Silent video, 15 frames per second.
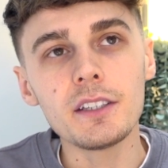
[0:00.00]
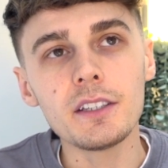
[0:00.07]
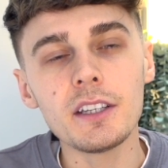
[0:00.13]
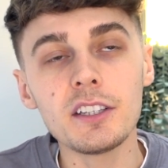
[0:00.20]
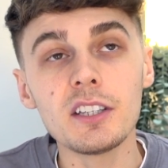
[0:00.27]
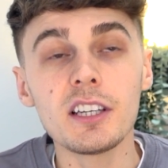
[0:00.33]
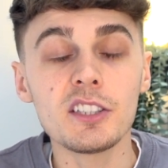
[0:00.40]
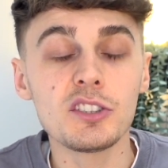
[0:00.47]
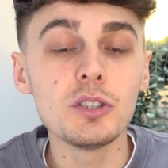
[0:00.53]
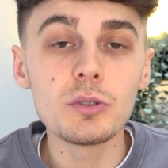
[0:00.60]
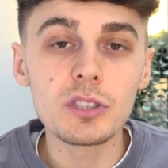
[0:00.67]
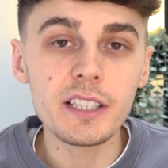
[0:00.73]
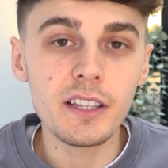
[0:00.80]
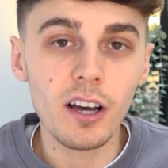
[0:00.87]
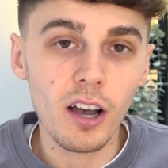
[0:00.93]
and it's
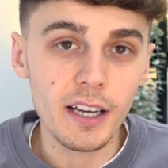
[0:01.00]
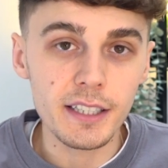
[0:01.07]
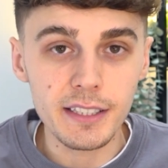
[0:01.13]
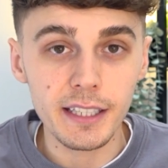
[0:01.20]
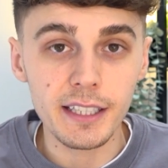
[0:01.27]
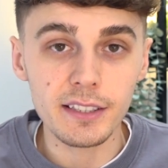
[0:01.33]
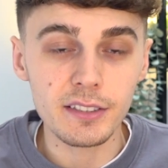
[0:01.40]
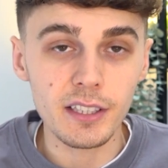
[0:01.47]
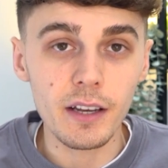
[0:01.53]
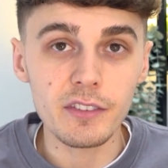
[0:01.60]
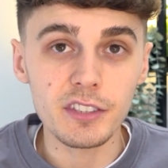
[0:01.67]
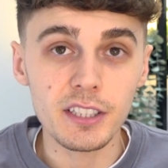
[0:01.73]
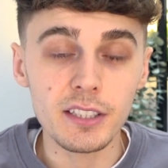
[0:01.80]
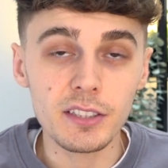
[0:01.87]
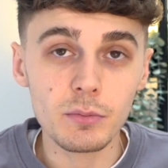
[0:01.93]
usually the high ticket
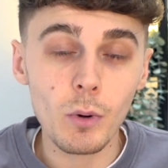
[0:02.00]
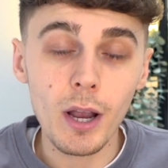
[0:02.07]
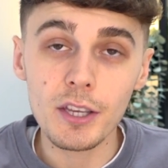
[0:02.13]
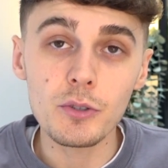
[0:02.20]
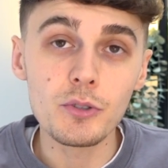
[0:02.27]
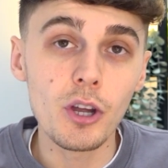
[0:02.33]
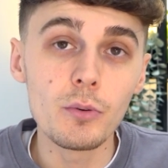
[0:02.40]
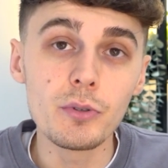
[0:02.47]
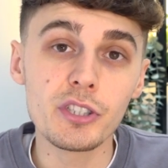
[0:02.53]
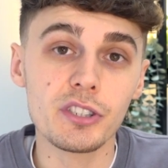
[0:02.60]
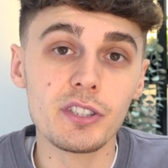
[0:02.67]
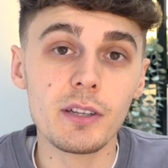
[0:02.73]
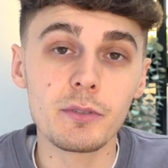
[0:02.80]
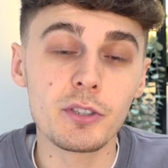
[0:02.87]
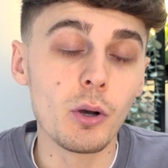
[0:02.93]
services, where you don't
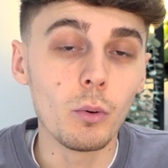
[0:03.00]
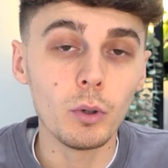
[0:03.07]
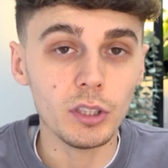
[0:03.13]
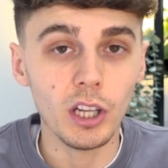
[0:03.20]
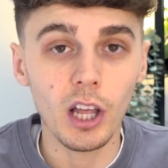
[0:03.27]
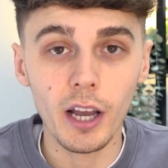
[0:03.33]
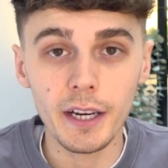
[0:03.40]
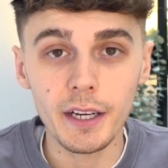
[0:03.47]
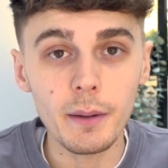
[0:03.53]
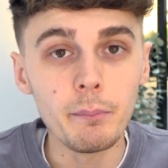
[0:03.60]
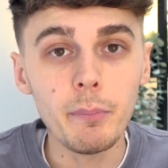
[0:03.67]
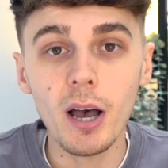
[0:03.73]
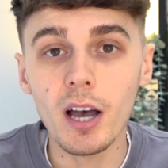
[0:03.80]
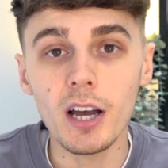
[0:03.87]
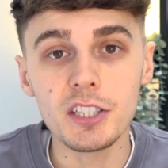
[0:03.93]
just go online and
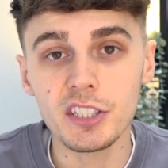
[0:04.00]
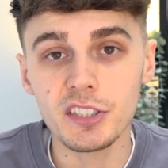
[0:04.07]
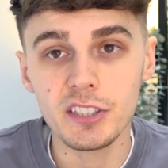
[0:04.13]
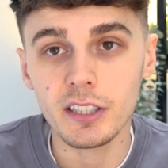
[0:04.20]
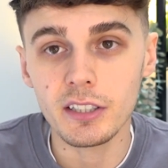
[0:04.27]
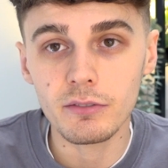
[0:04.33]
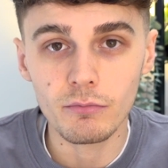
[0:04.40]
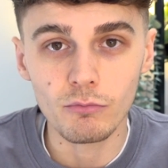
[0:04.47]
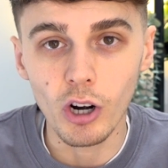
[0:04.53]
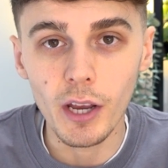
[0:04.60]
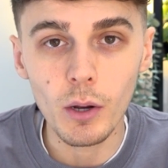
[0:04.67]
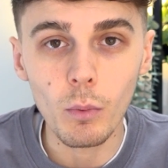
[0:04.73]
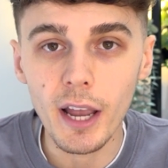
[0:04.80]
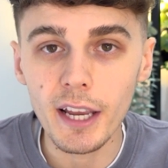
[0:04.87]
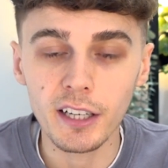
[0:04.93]
purchase it right
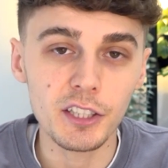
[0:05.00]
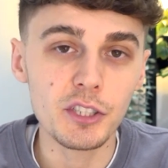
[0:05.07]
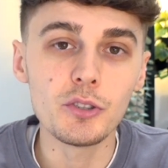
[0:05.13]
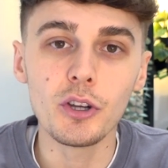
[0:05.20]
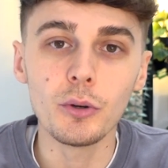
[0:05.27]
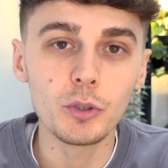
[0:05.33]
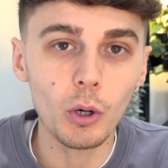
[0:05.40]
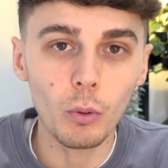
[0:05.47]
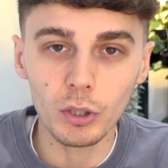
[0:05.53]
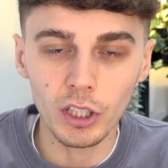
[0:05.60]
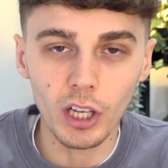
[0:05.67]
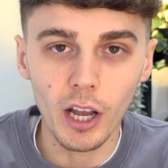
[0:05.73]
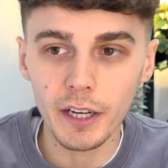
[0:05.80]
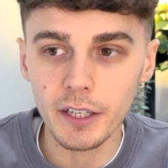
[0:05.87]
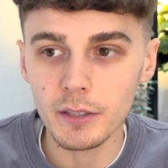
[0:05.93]
away. Like you don't go
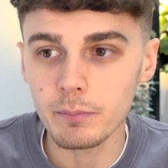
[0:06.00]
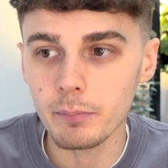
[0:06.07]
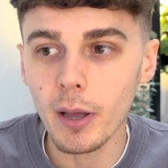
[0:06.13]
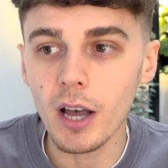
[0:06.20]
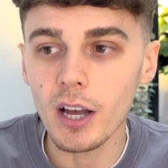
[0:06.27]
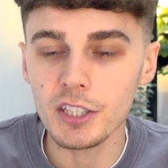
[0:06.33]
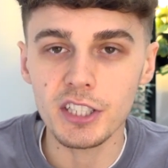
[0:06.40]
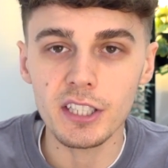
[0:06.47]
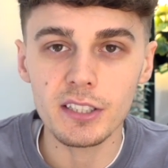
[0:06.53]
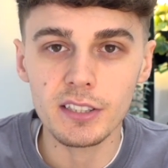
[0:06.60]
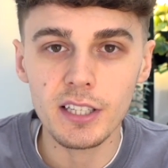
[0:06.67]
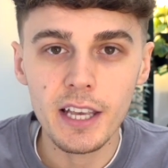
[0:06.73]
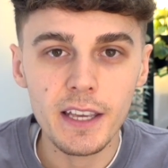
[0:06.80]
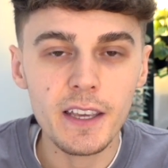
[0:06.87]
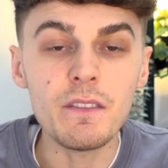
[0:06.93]
online and
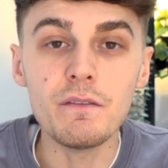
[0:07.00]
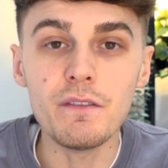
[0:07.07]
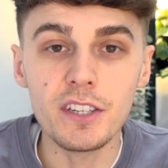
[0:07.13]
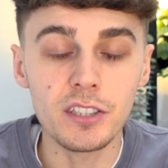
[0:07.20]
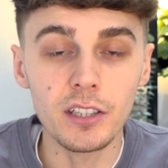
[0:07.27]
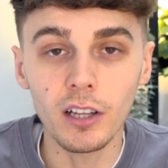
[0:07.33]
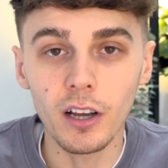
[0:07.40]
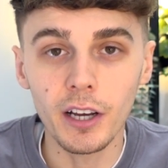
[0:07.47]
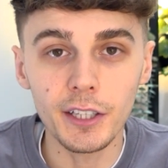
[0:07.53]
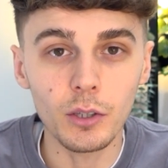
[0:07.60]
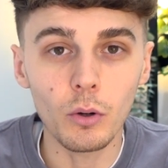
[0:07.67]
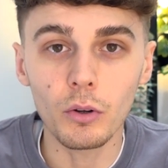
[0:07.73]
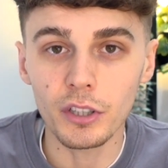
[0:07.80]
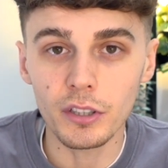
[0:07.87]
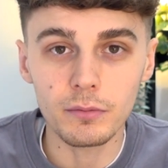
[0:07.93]
purchase
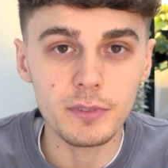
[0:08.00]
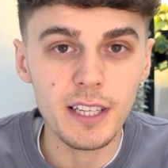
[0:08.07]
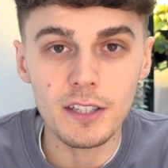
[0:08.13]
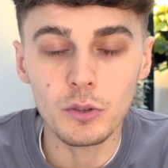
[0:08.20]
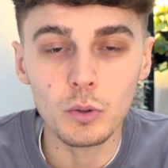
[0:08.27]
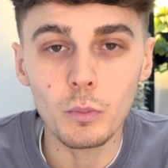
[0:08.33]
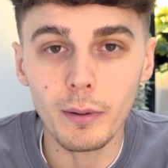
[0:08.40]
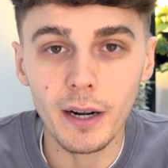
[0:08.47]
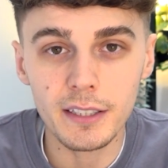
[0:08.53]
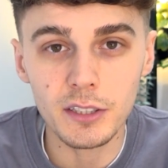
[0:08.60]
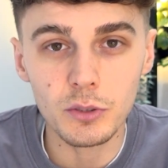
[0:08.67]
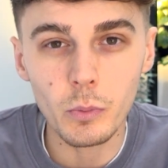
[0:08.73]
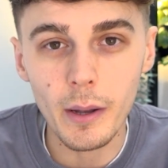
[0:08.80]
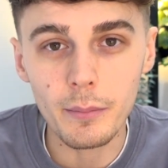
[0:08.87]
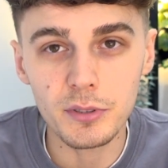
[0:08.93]
Invisalign on a dental
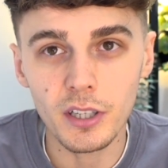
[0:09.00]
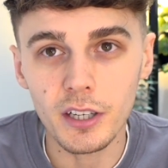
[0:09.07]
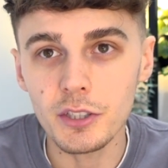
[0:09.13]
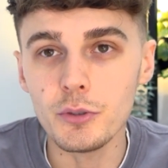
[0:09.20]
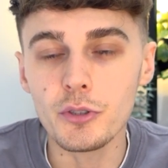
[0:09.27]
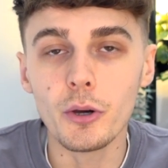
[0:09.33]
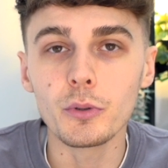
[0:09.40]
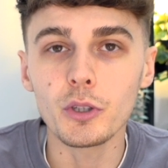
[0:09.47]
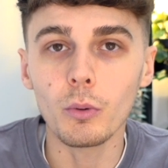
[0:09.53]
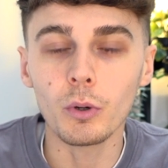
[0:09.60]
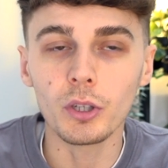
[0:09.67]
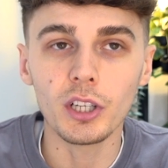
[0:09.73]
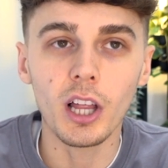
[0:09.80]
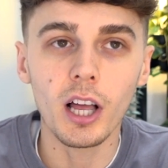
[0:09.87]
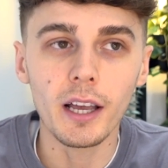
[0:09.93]
practice website. You don't go
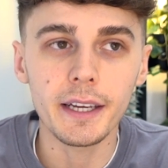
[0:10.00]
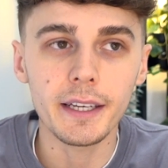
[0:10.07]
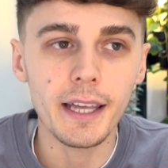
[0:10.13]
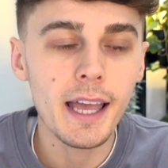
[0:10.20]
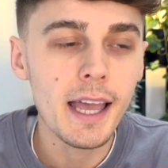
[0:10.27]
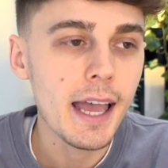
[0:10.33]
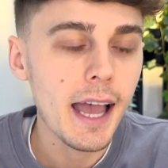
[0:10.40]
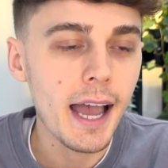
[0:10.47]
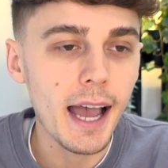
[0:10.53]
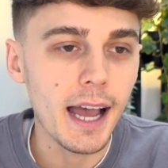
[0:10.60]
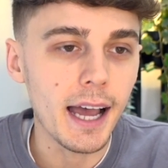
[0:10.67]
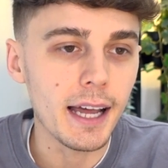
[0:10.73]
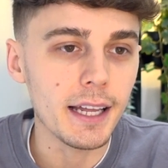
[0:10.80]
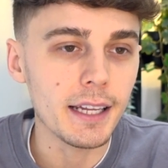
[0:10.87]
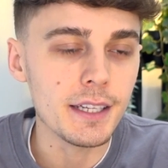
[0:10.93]
online
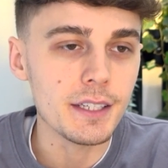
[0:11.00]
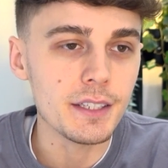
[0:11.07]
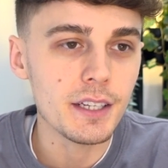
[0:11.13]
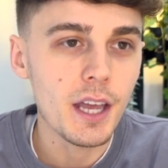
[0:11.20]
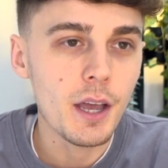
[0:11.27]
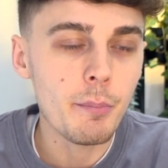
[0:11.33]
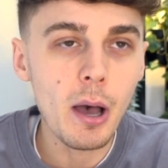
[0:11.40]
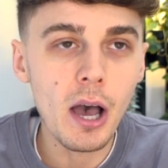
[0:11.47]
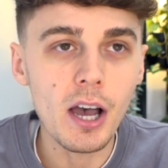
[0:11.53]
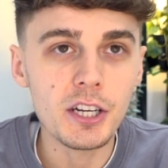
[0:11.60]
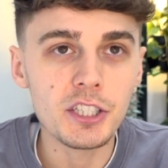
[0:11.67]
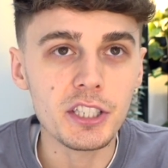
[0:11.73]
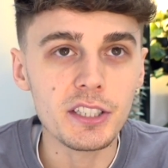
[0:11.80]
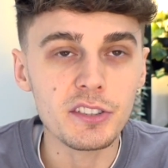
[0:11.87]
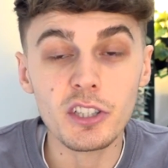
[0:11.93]
and
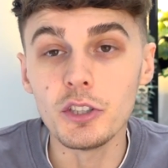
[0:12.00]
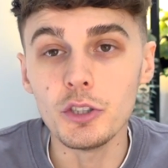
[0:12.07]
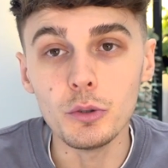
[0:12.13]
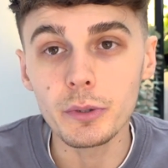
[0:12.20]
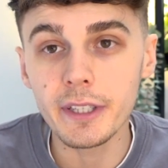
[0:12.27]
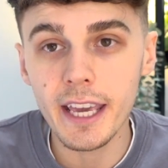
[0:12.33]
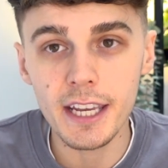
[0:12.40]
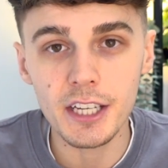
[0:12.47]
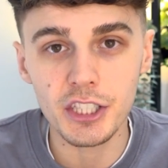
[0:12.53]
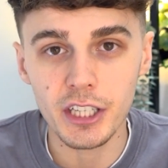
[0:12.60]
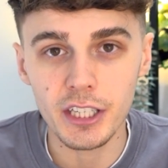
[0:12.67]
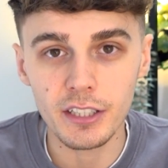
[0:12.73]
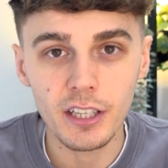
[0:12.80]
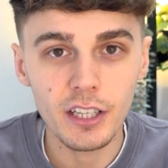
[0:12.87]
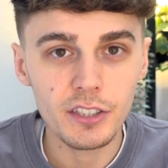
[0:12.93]
purchase a new
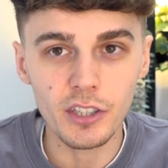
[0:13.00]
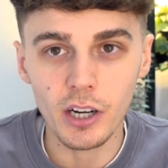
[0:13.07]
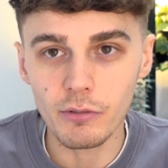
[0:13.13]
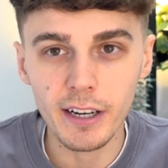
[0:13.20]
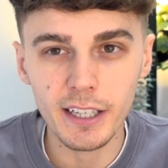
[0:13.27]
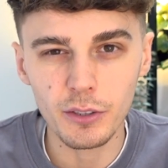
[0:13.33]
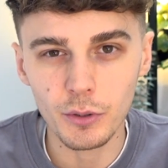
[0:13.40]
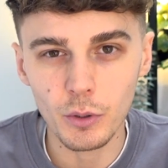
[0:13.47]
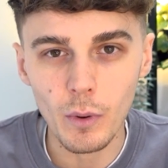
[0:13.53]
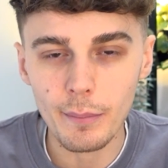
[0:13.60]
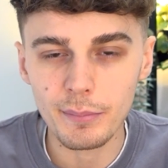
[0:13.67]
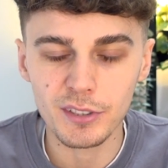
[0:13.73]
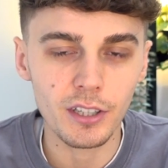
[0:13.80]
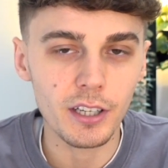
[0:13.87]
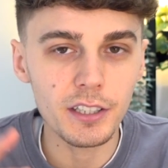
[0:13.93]
kitchen directly on a
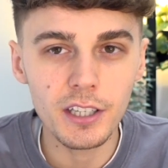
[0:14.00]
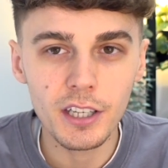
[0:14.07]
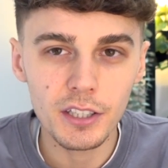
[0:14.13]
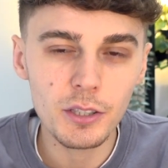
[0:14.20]
website.